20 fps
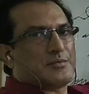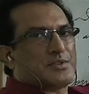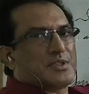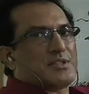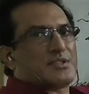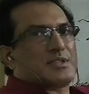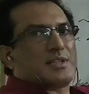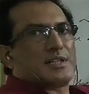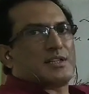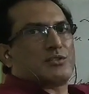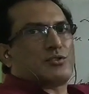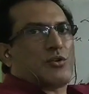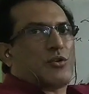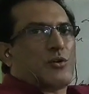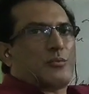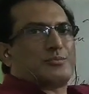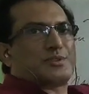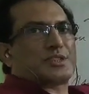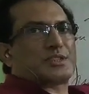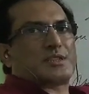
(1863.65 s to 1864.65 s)
Since there is
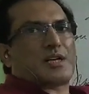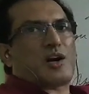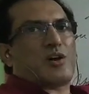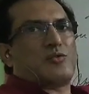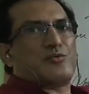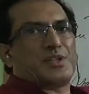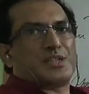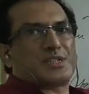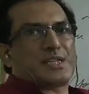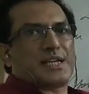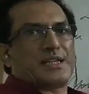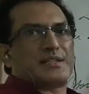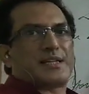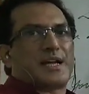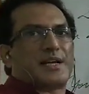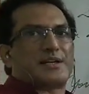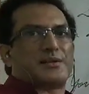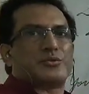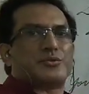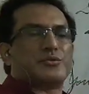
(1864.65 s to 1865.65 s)
no object, how we change
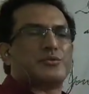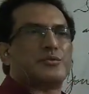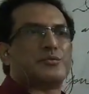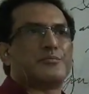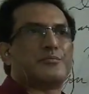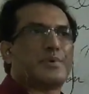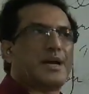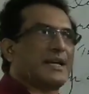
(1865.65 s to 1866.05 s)
that into